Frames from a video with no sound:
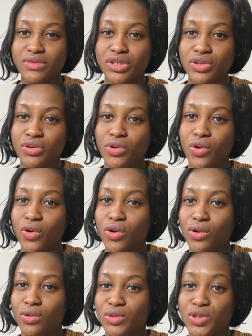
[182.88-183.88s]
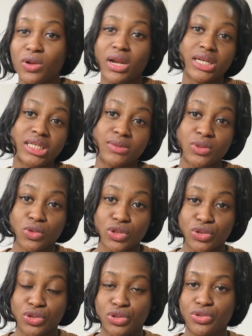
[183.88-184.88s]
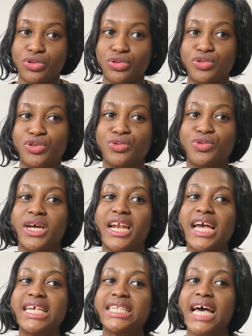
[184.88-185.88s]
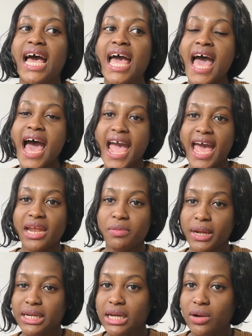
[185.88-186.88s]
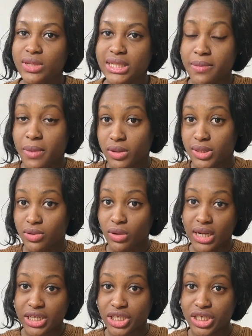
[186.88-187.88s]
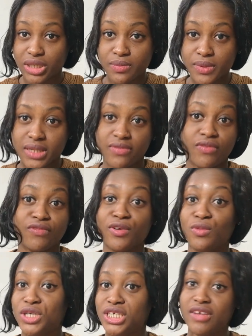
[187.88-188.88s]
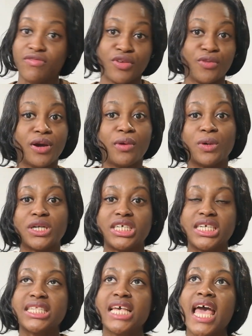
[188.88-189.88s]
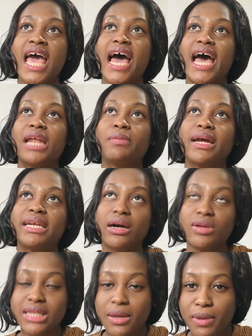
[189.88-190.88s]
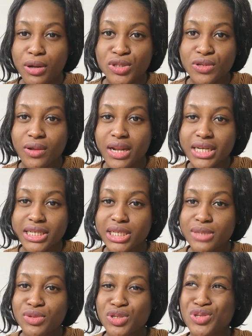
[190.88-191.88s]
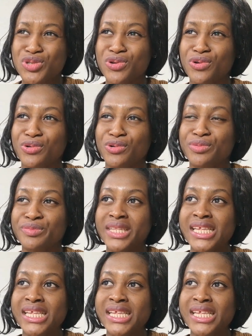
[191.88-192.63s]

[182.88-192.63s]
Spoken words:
video or scholarships, what you should know, you realize that I had my doubts about scholarships. If you've not watched that video, go and watch it. I had my doubts about scholarships, so